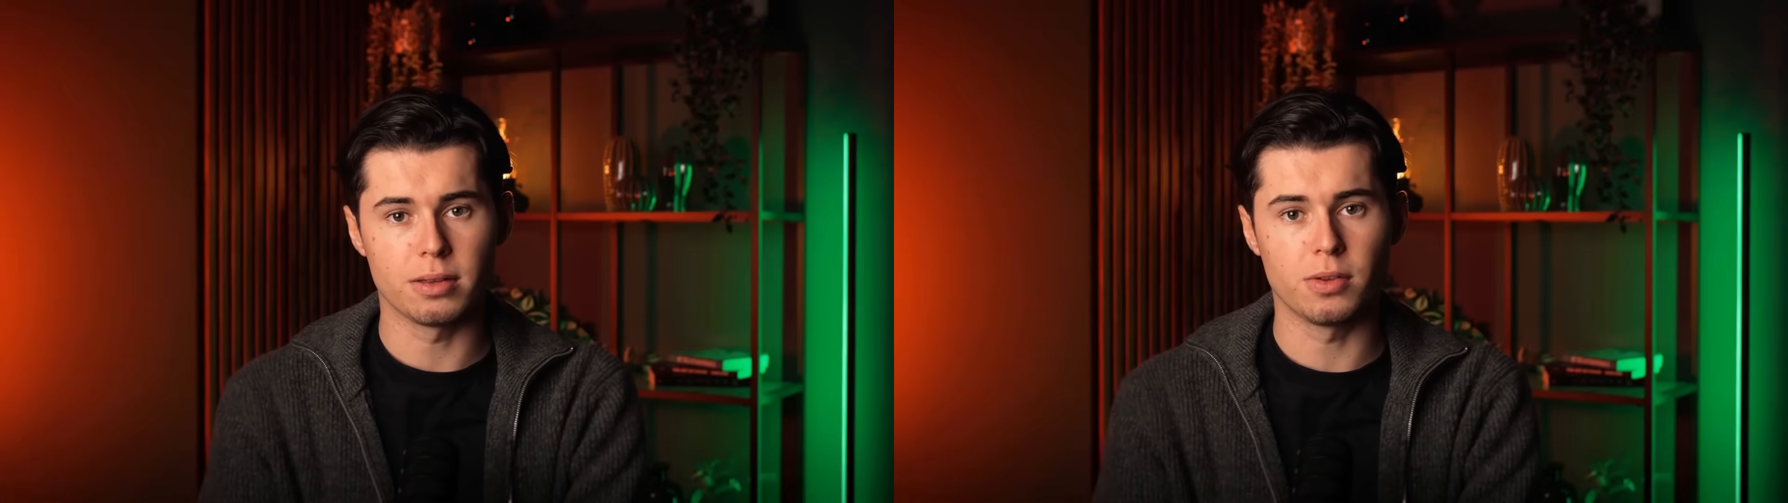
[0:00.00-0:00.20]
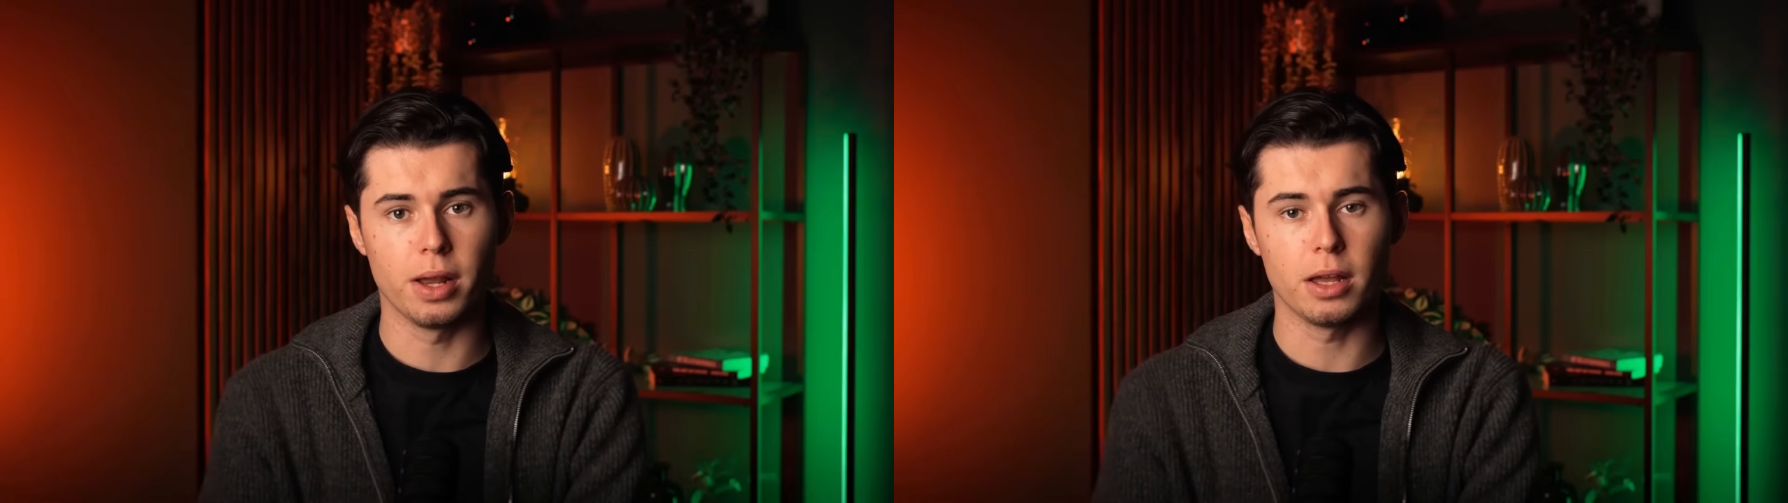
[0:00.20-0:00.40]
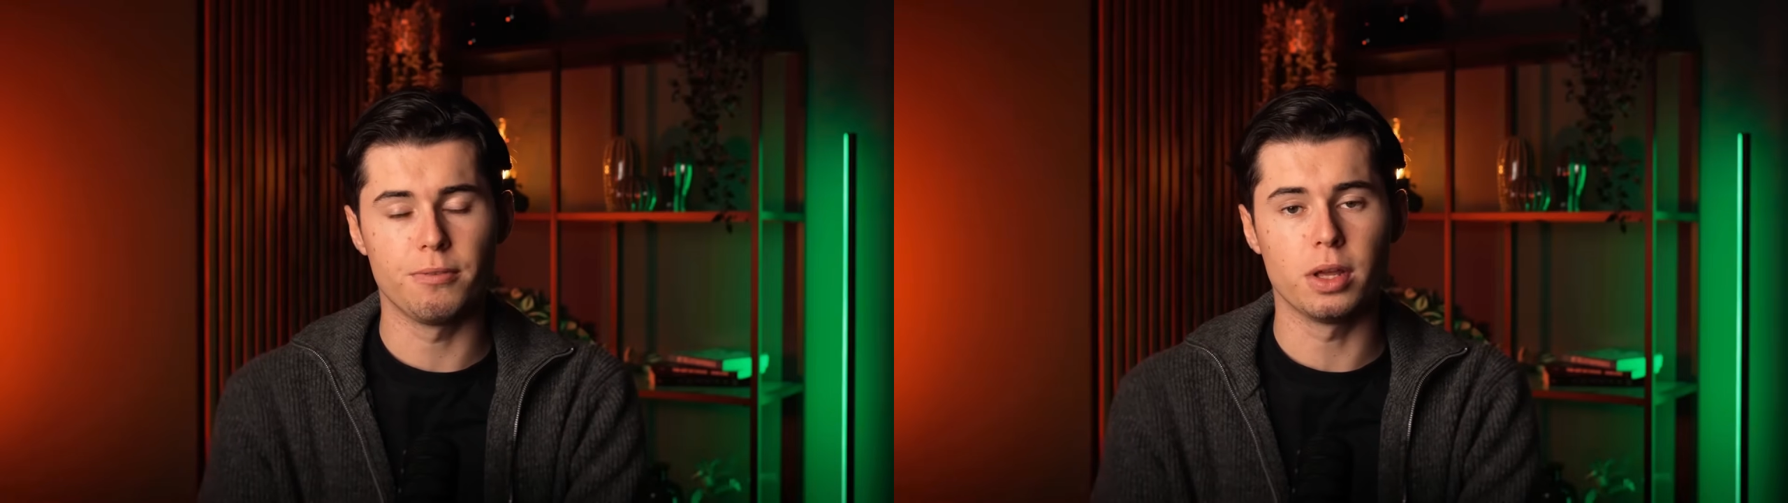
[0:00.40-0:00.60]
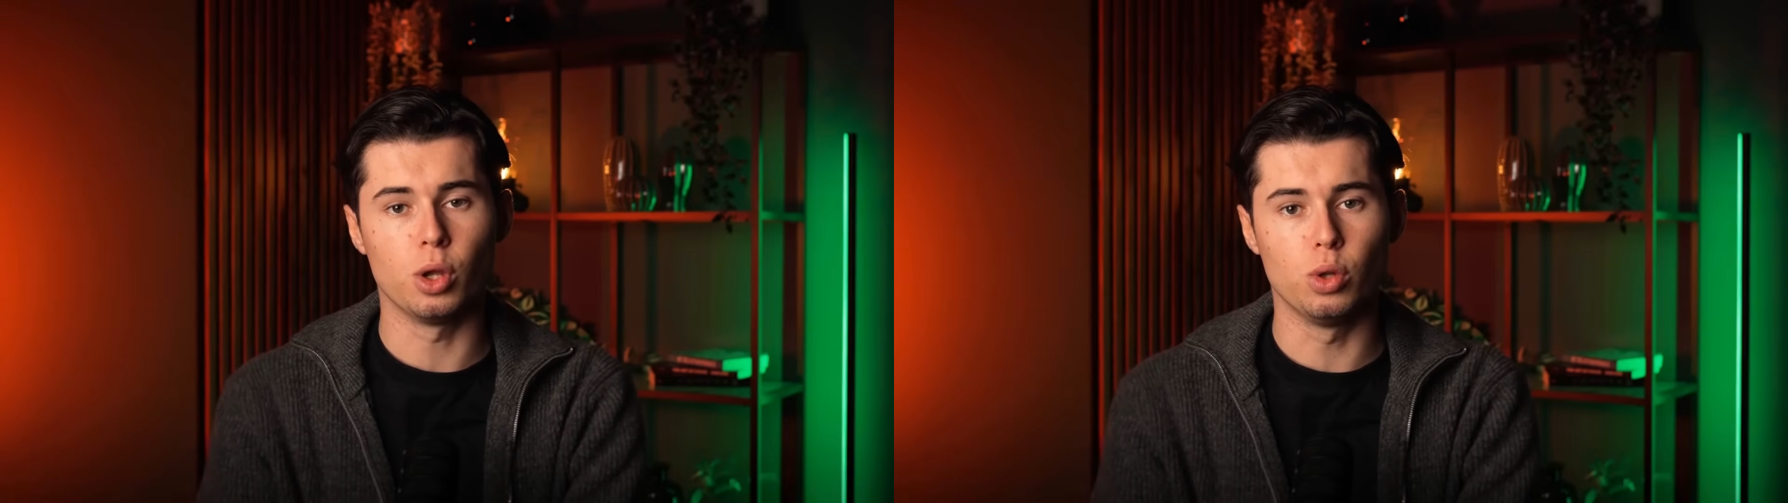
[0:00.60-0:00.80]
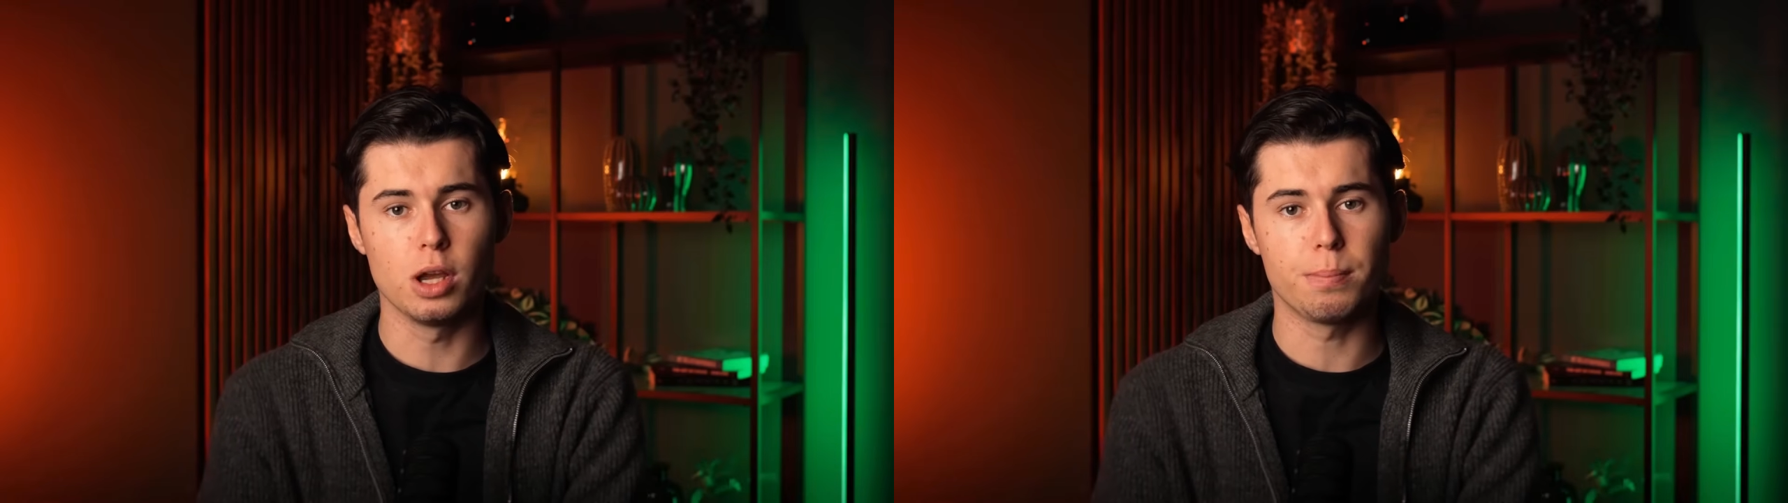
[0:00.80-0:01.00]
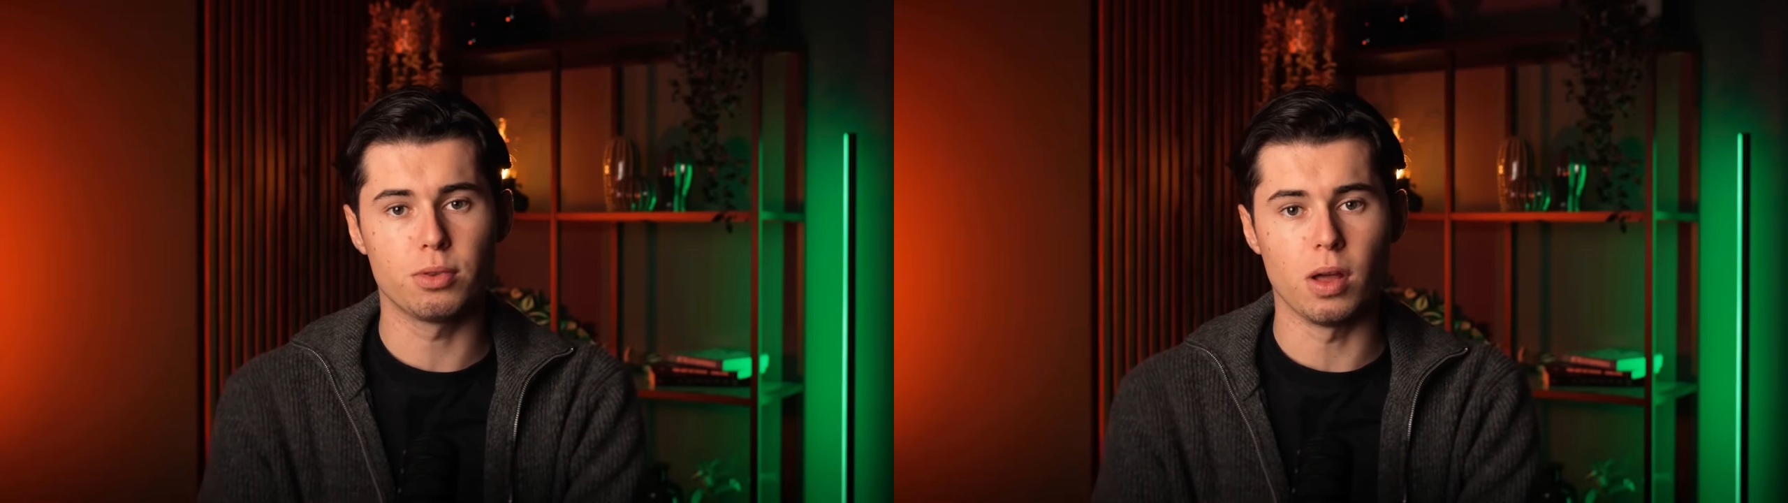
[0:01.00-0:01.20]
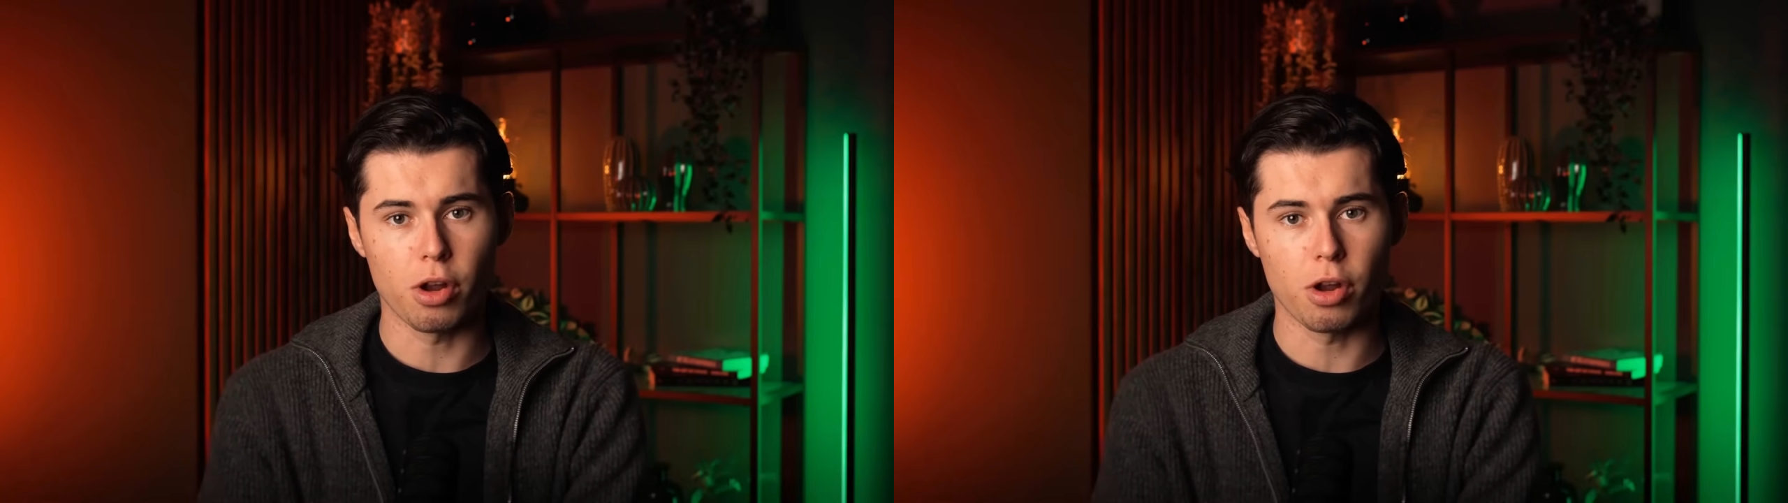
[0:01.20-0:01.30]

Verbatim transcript: silent video clips,